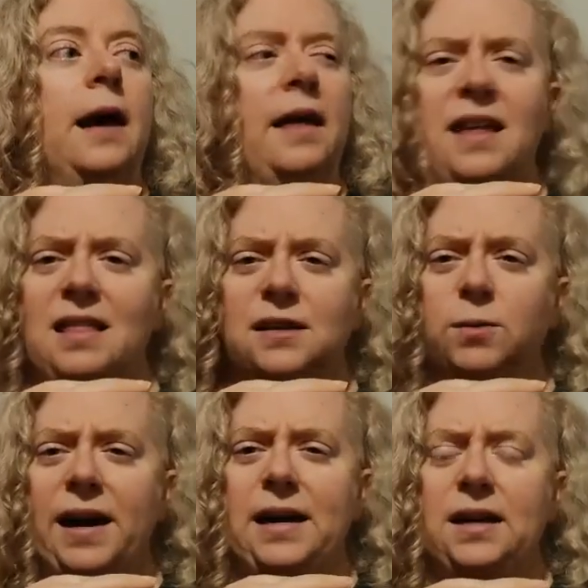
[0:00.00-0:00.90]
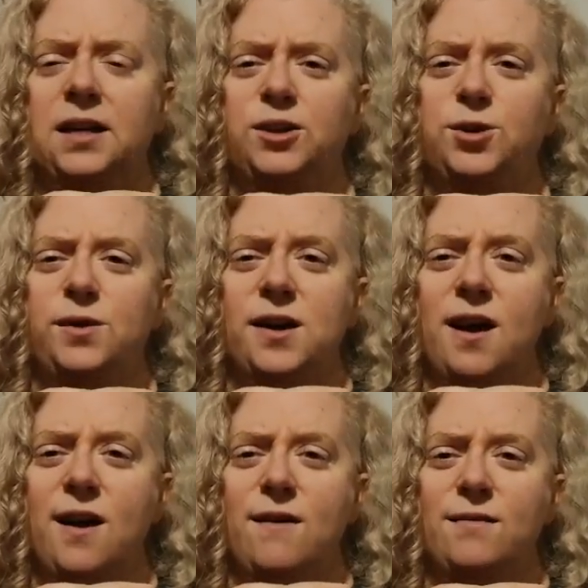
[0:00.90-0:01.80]
I think that's what I needed you to
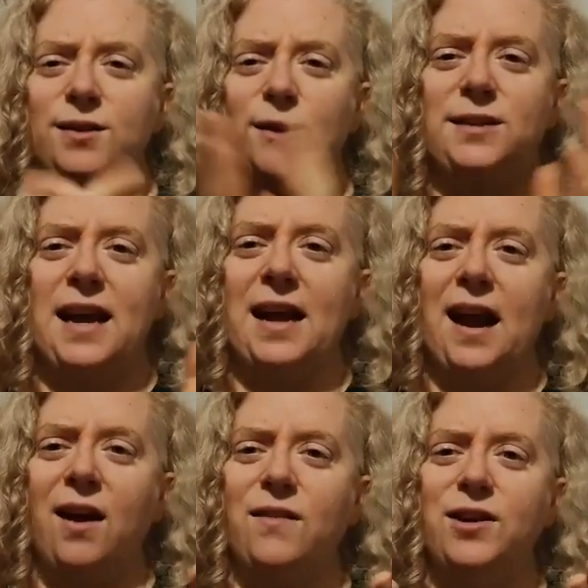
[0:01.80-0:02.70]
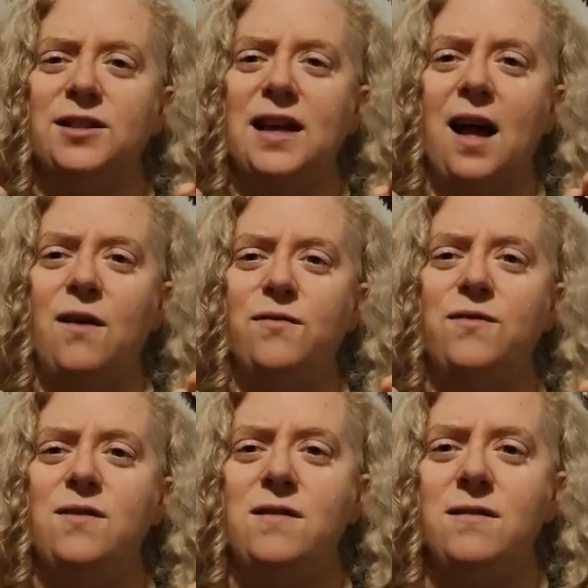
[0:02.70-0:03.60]
know. So take care of yourself.
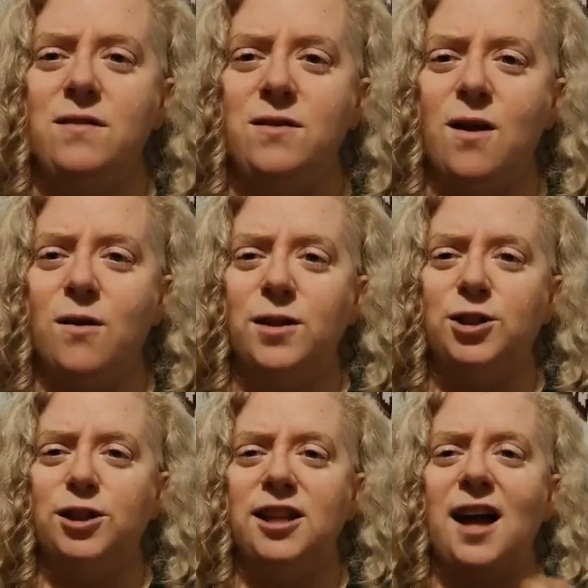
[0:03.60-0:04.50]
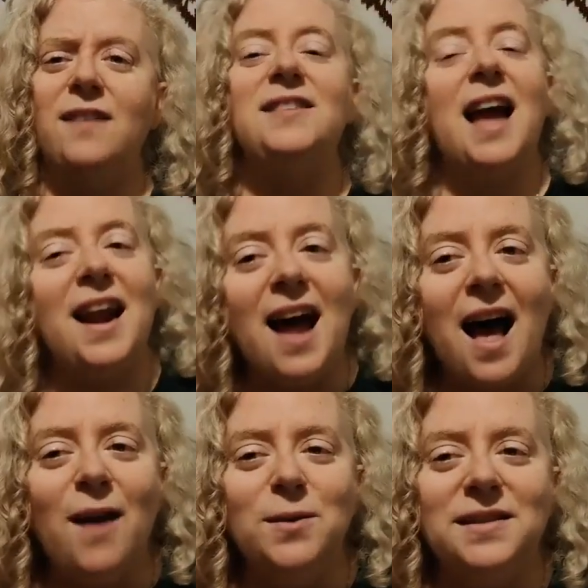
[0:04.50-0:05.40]
Know that you're loved, and
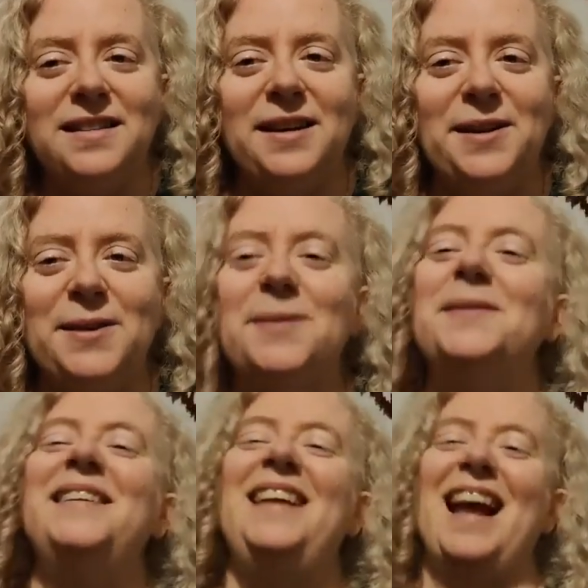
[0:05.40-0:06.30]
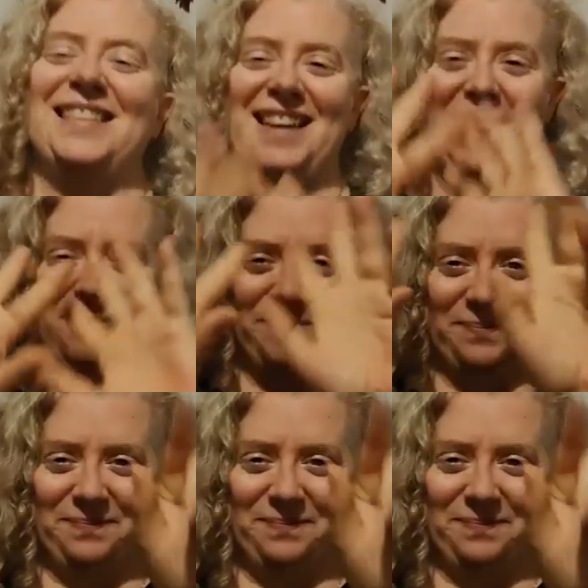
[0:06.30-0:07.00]
I will see you next time.